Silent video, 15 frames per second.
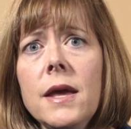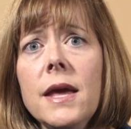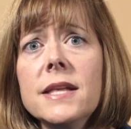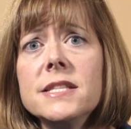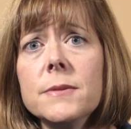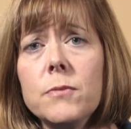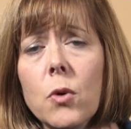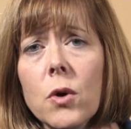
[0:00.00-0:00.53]

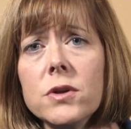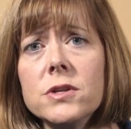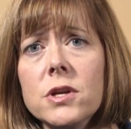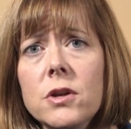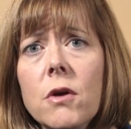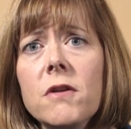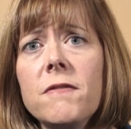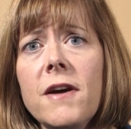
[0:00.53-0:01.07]
It's important to
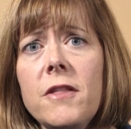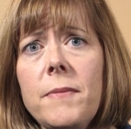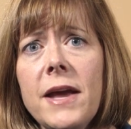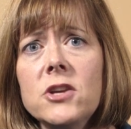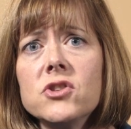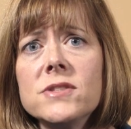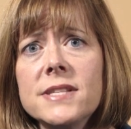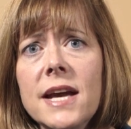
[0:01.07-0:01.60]
notify the
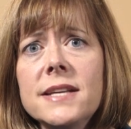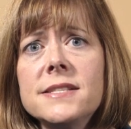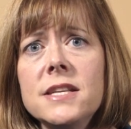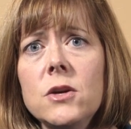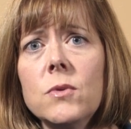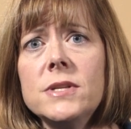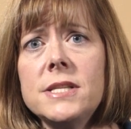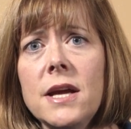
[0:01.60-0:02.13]
patient's
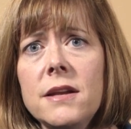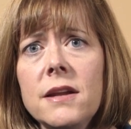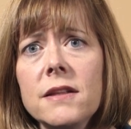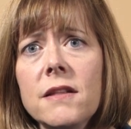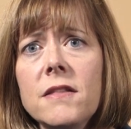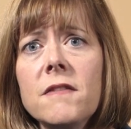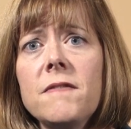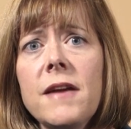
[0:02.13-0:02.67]
ICU attending
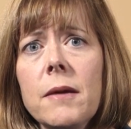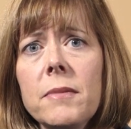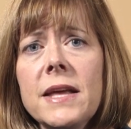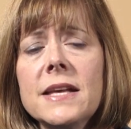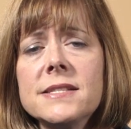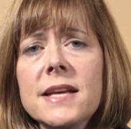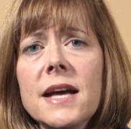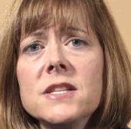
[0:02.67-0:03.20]
that the family
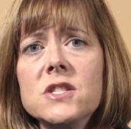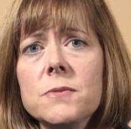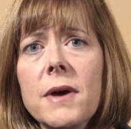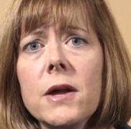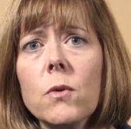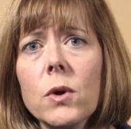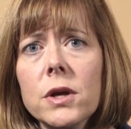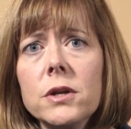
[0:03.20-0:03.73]
has asked
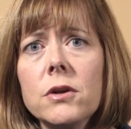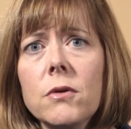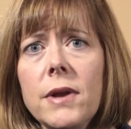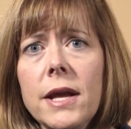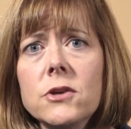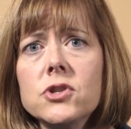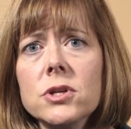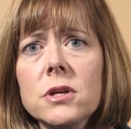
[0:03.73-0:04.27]
about organ
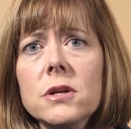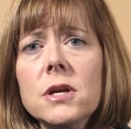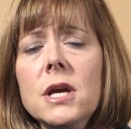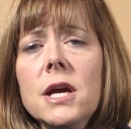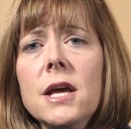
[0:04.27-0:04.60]
donation.